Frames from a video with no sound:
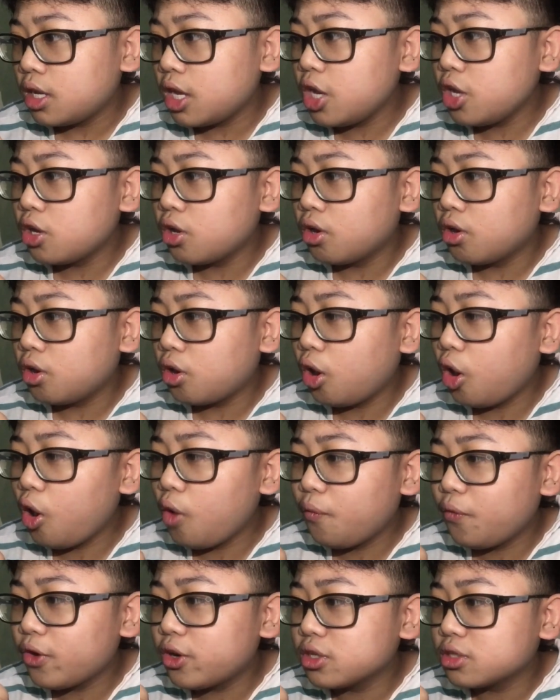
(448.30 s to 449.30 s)
Eyo,
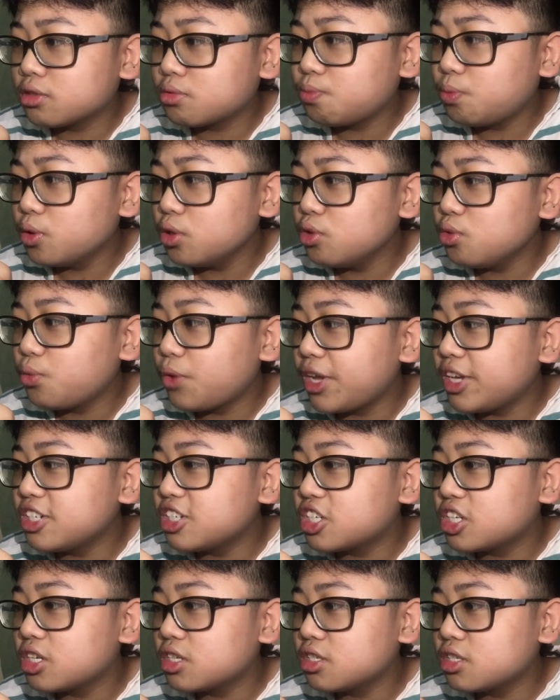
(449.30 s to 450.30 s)
offers full
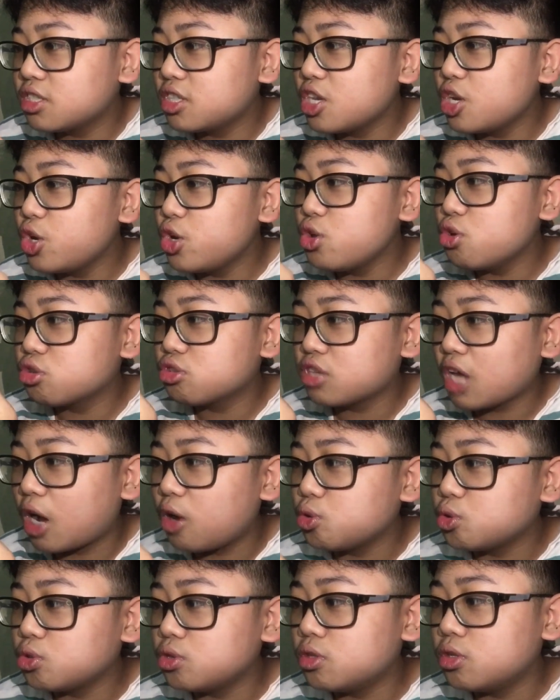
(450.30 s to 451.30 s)
range stereo
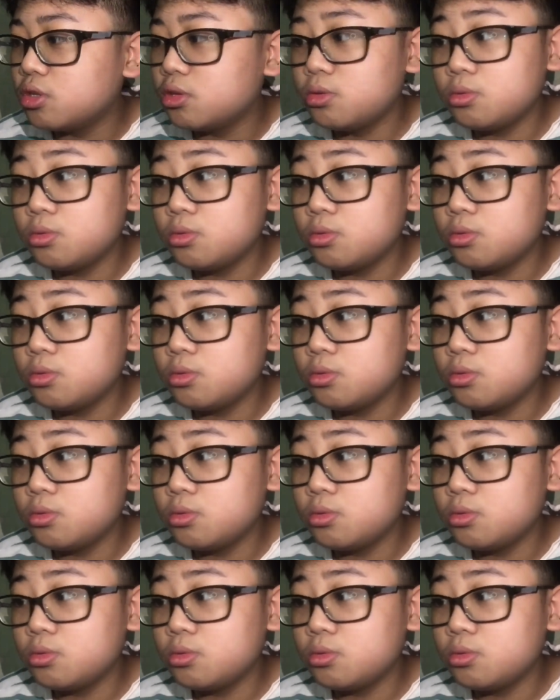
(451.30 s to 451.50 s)
sound.